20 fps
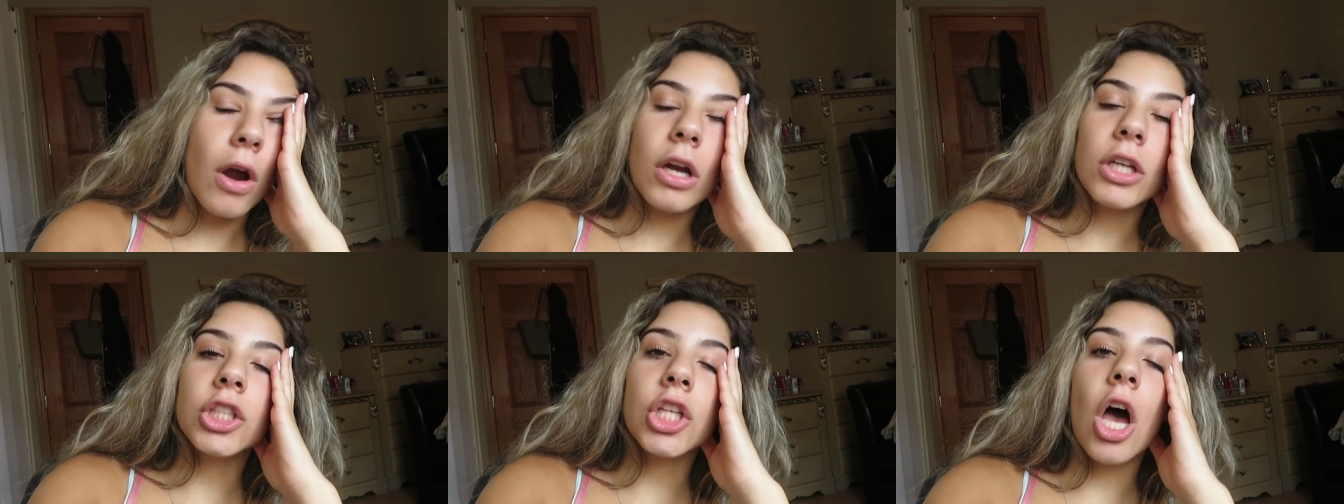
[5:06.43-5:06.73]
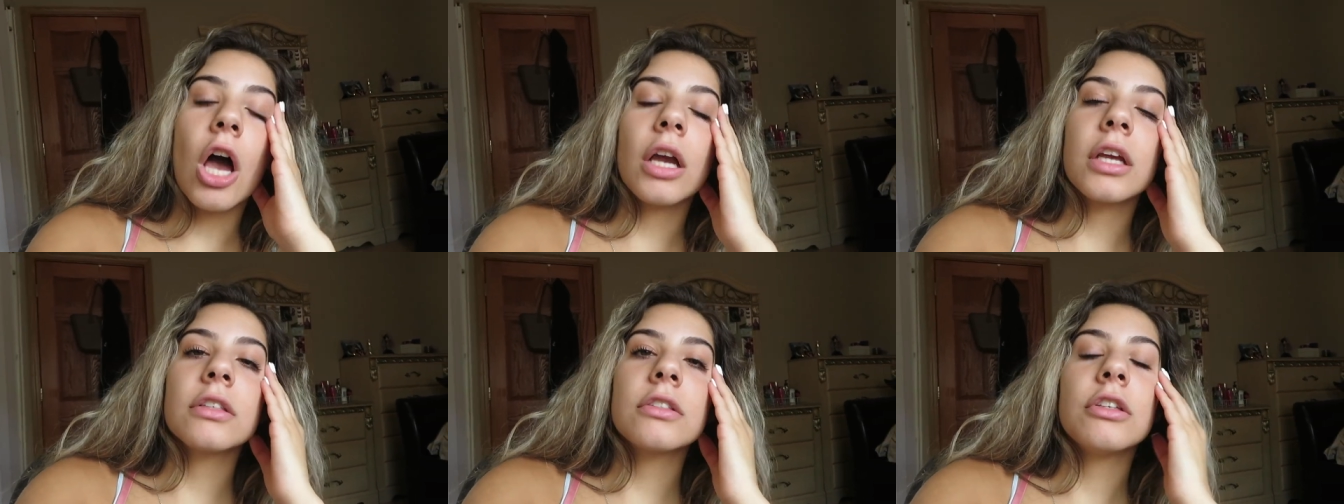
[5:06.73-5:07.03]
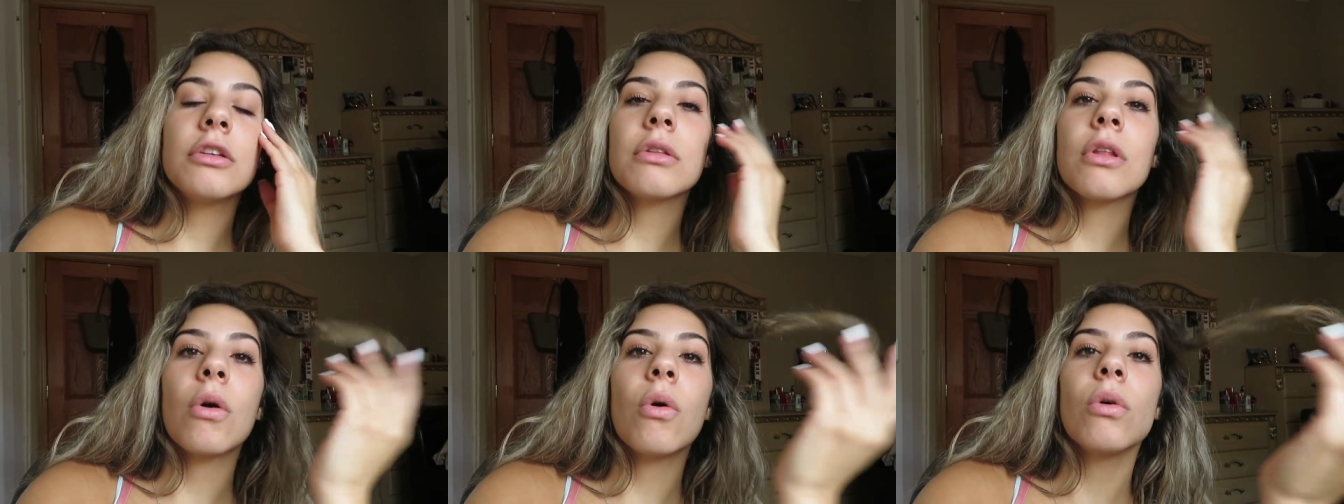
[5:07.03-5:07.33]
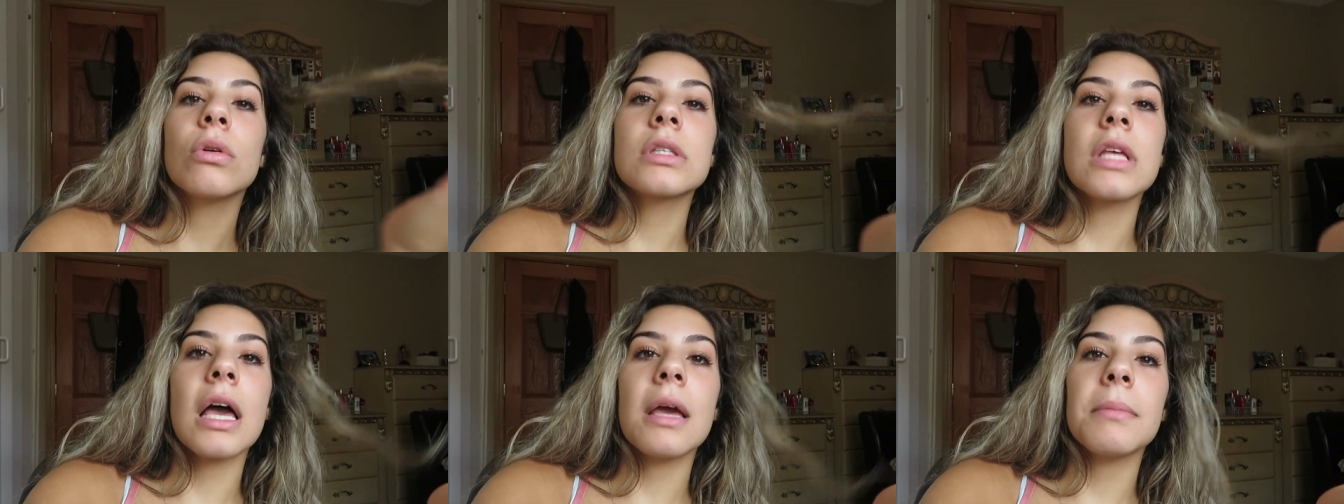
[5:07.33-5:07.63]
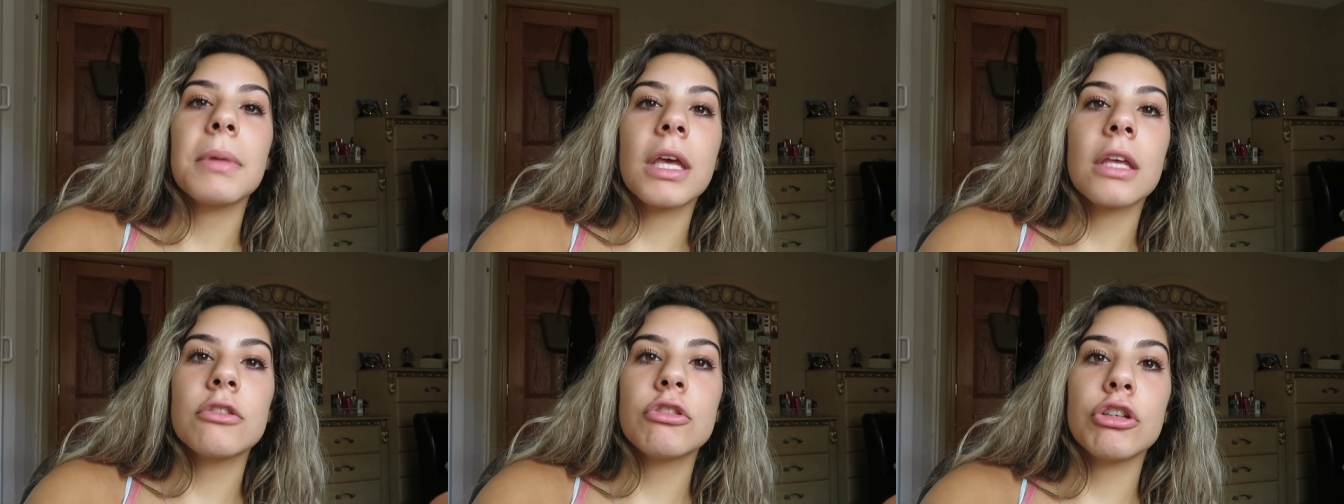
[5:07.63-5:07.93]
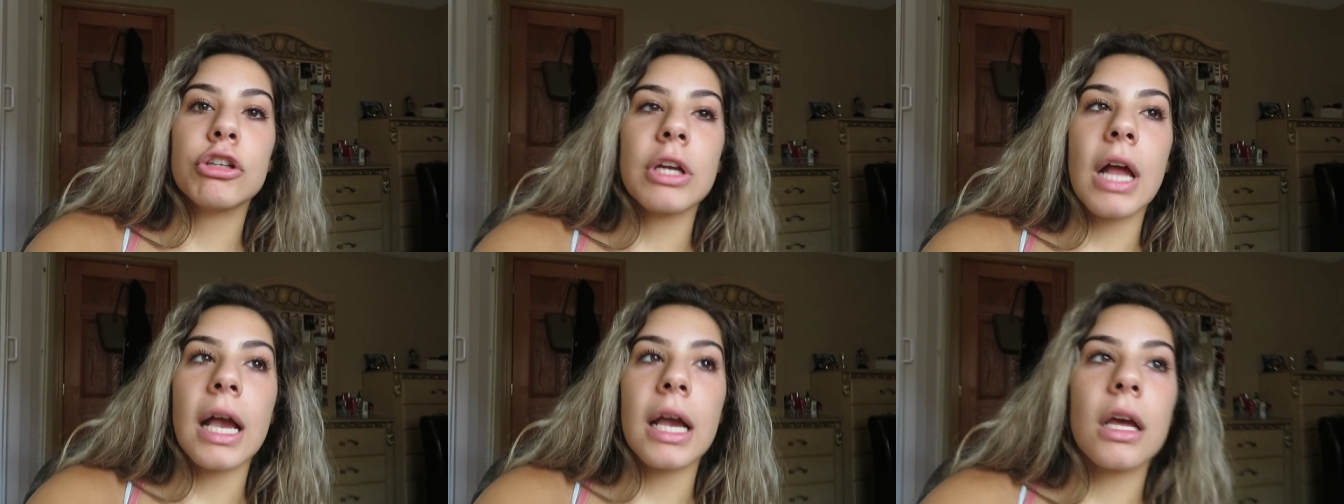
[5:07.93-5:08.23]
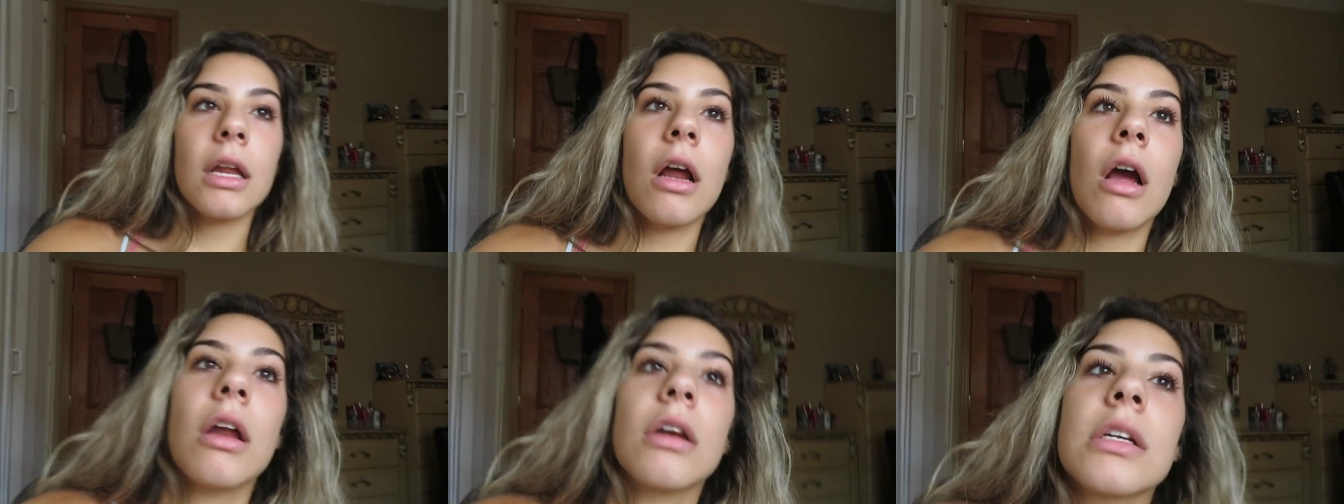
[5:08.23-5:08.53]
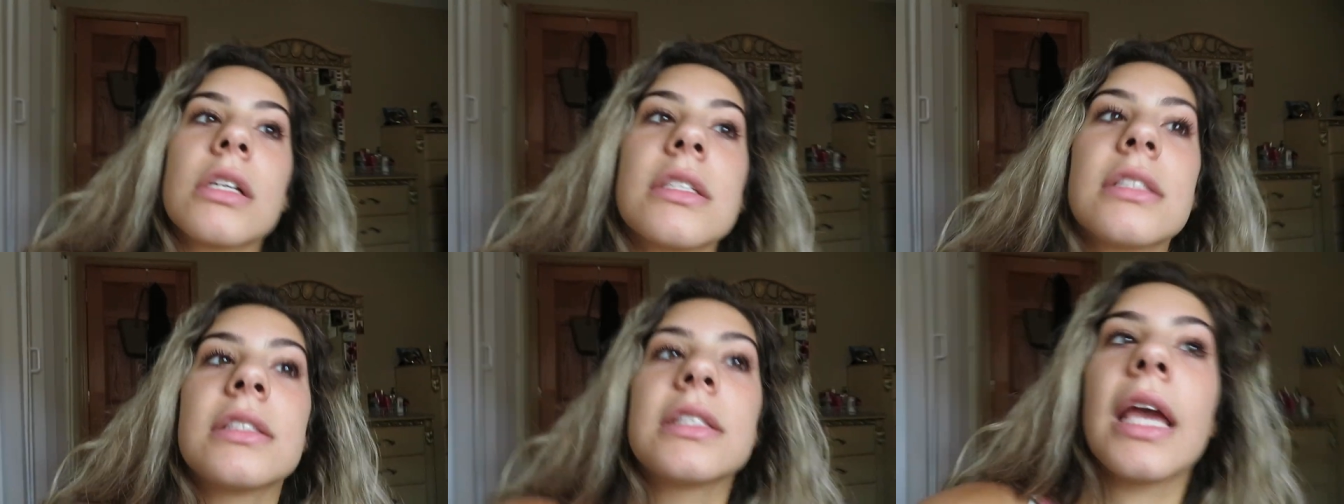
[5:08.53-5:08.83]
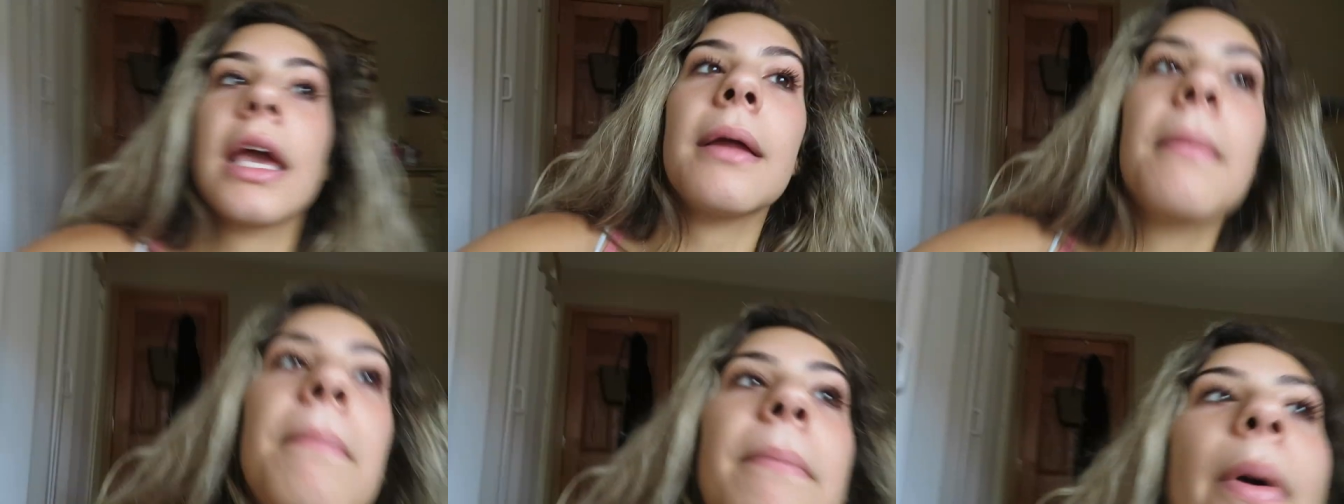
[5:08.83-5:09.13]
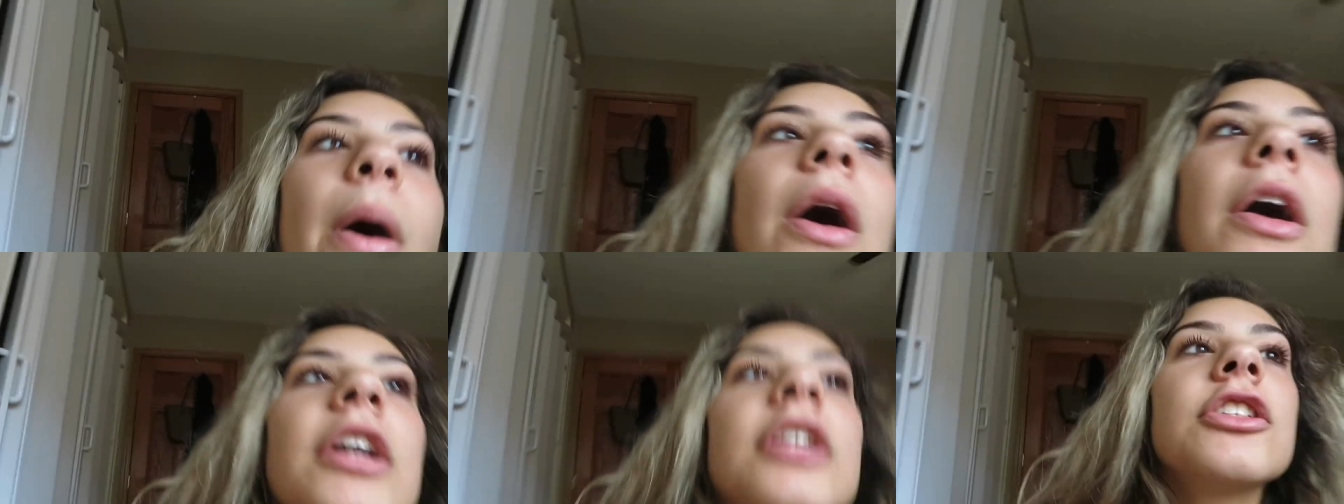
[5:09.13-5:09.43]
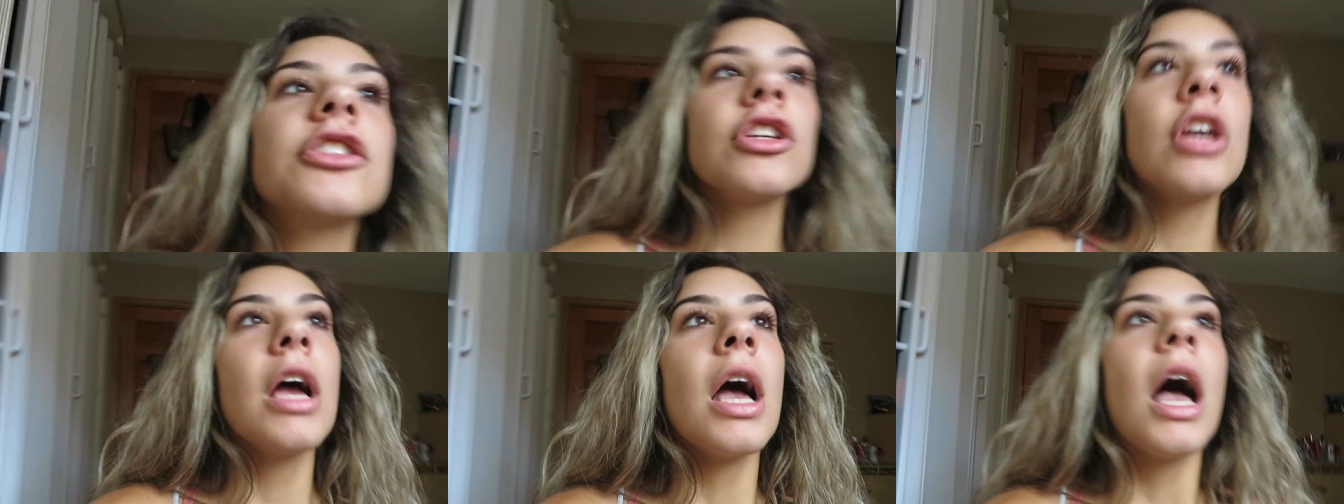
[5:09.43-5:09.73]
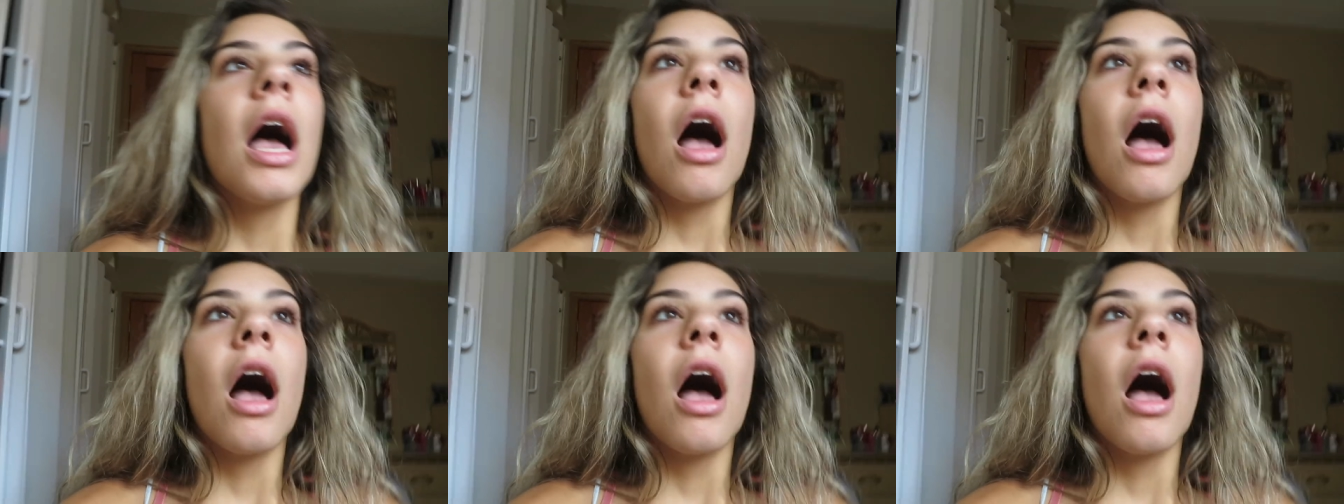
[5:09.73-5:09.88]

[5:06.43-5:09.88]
are talking to you the whole time because you're not going to understand much.